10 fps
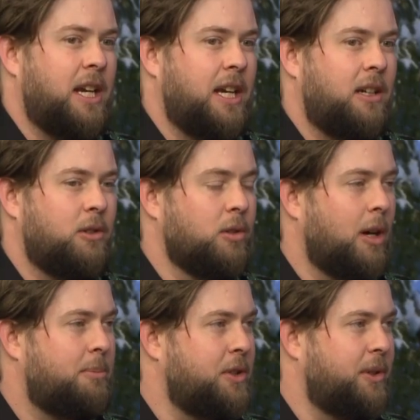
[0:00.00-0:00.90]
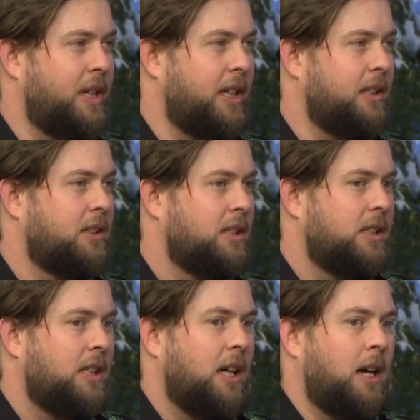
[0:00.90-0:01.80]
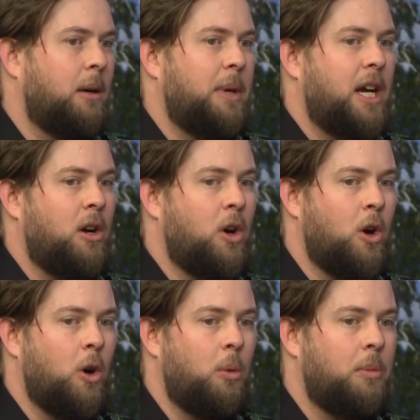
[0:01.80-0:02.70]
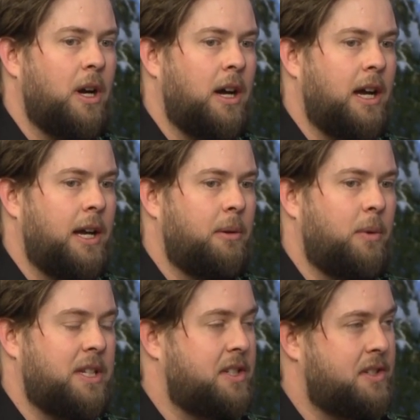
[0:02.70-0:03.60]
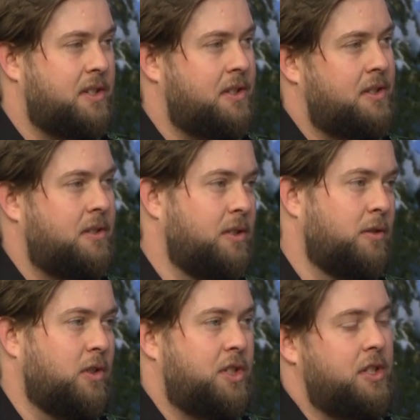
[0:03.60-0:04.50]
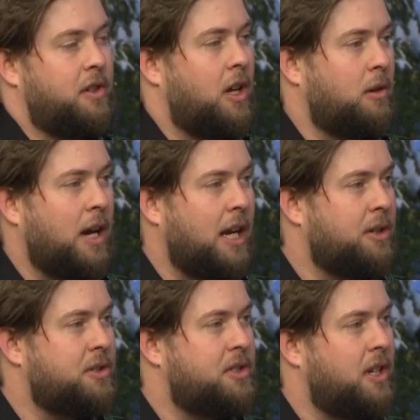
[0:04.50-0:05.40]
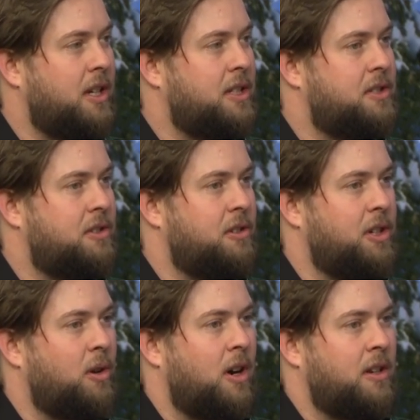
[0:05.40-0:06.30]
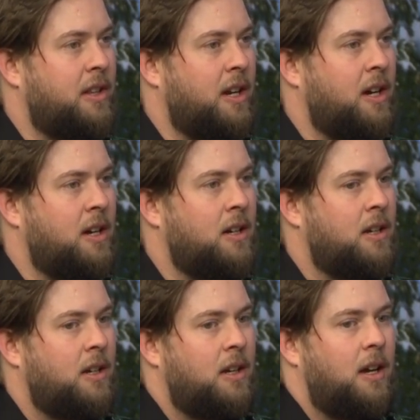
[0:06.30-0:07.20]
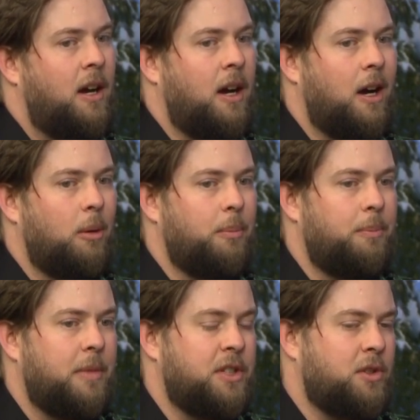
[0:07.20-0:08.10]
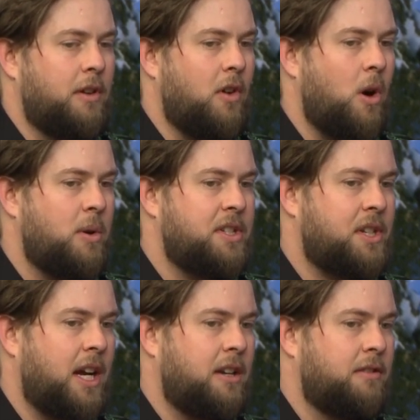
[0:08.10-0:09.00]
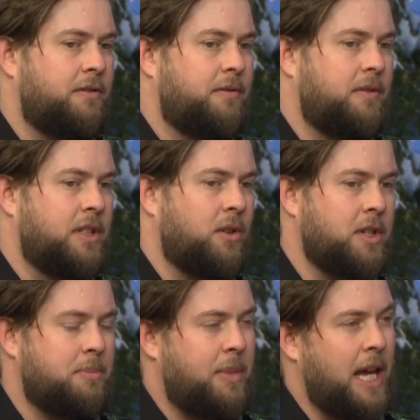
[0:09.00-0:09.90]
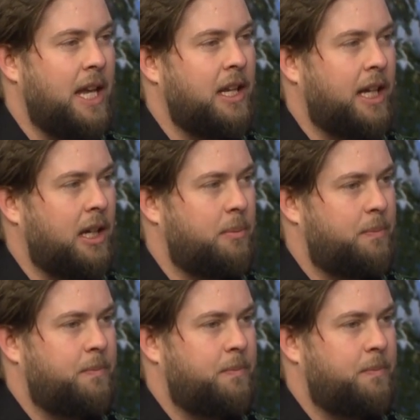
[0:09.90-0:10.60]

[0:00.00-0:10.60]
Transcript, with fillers: I grew up doing um, at home. I went to the University of Colorado and studied studio art there. Um, and so I've always kind of, it's always been like a